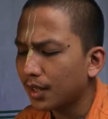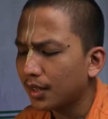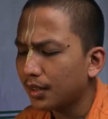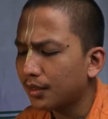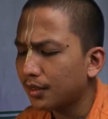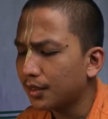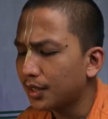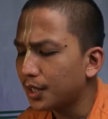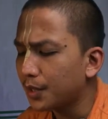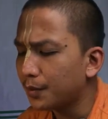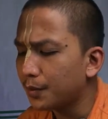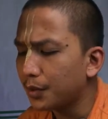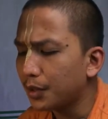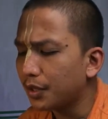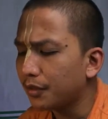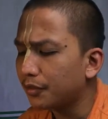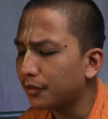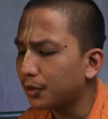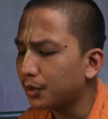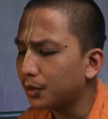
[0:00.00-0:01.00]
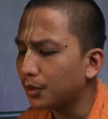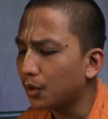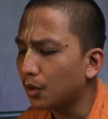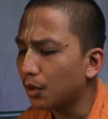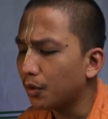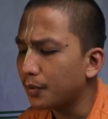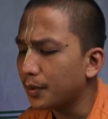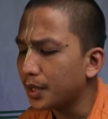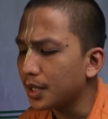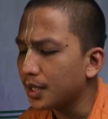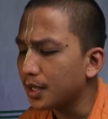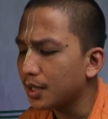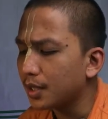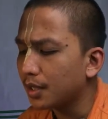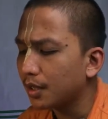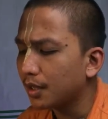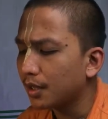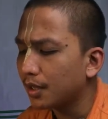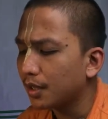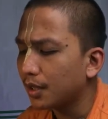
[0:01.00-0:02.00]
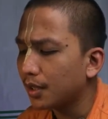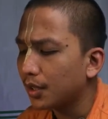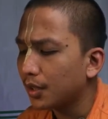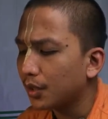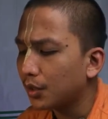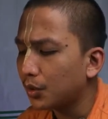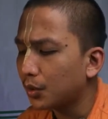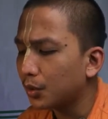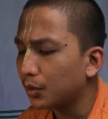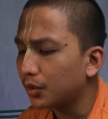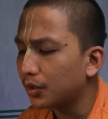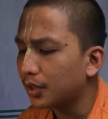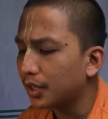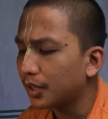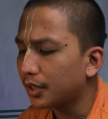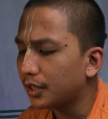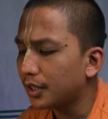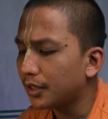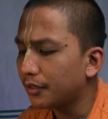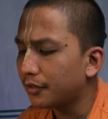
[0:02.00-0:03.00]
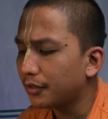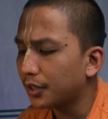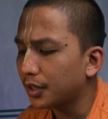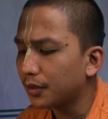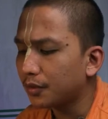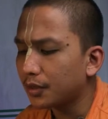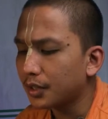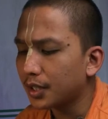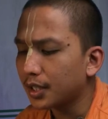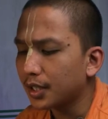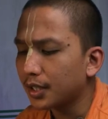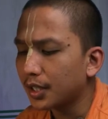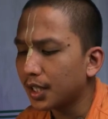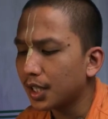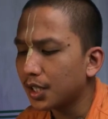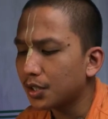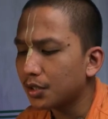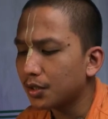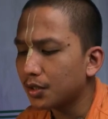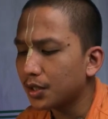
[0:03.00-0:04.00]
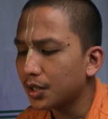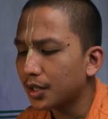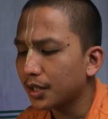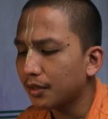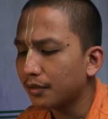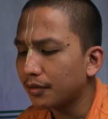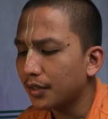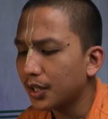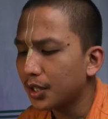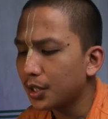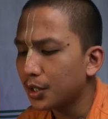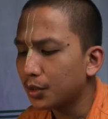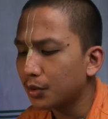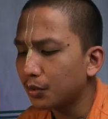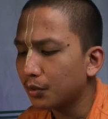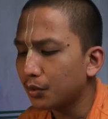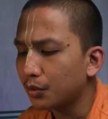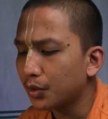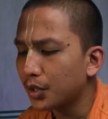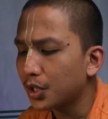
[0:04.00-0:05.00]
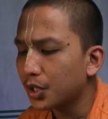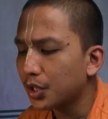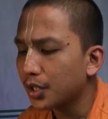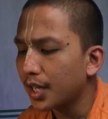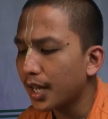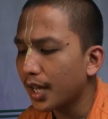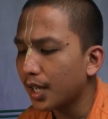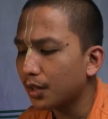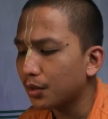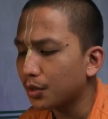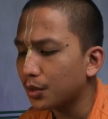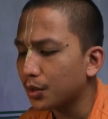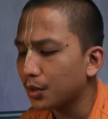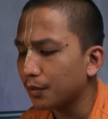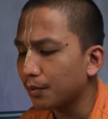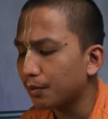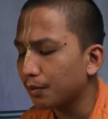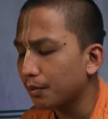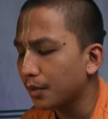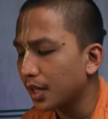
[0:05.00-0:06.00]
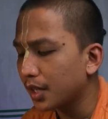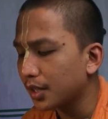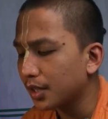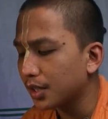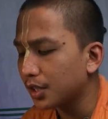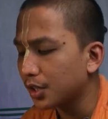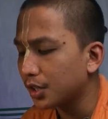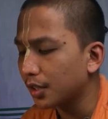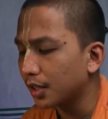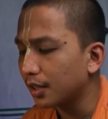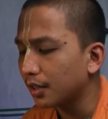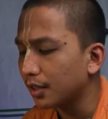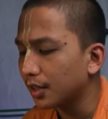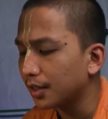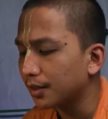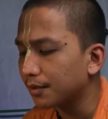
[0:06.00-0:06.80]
These beautiful gopis took their different presentations and very soon reached the house of Maharaj Nanda.